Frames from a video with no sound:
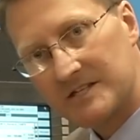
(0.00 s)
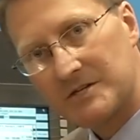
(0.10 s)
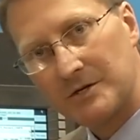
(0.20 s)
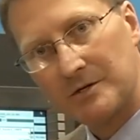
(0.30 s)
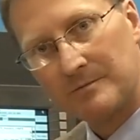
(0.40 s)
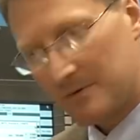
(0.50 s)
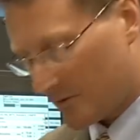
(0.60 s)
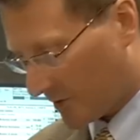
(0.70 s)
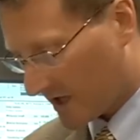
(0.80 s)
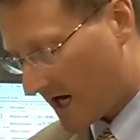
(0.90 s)
the tube,
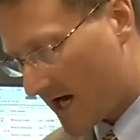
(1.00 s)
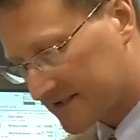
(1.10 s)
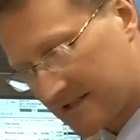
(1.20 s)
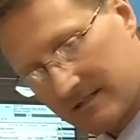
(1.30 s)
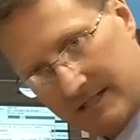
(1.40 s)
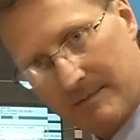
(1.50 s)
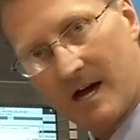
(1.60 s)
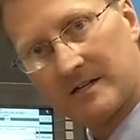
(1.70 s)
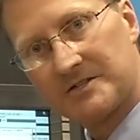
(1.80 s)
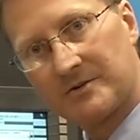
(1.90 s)
we're constantly
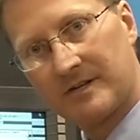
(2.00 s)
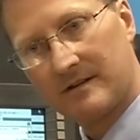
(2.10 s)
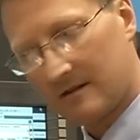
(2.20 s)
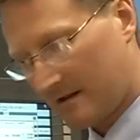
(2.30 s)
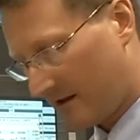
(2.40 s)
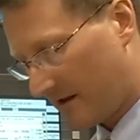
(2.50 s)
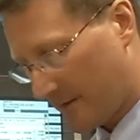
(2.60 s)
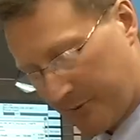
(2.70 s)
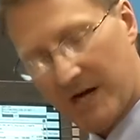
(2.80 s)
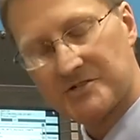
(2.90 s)
monitoring the
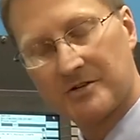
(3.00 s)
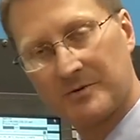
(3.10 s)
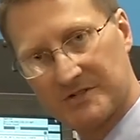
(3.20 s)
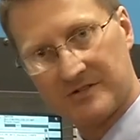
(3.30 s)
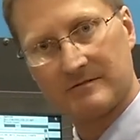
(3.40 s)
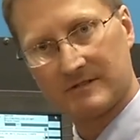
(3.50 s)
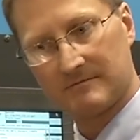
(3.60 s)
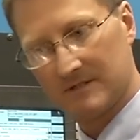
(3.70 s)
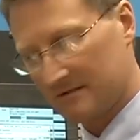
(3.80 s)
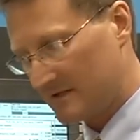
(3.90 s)
pressure, which
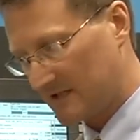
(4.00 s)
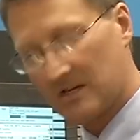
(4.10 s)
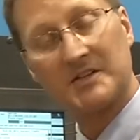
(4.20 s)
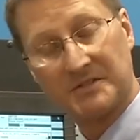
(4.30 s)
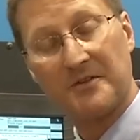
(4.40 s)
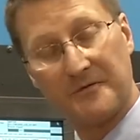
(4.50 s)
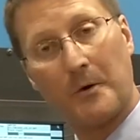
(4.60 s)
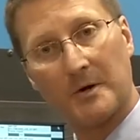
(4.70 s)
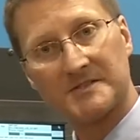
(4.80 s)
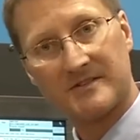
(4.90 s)
is also the
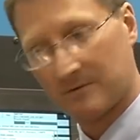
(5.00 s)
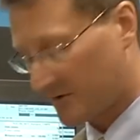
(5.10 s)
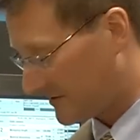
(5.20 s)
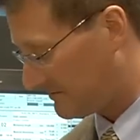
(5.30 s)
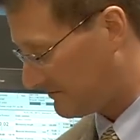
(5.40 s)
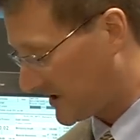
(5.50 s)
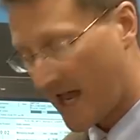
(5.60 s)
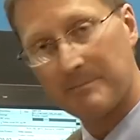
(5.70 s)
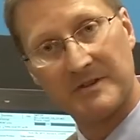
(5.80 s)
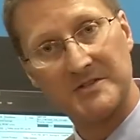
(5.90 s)
force that we're
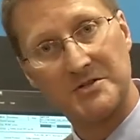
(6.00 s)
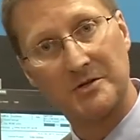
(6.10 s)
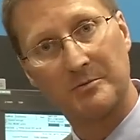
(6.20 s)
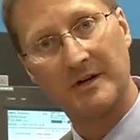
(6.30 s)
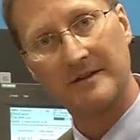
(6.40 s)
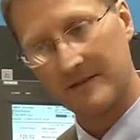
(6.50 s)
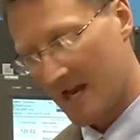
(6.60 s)
clamping the tube with.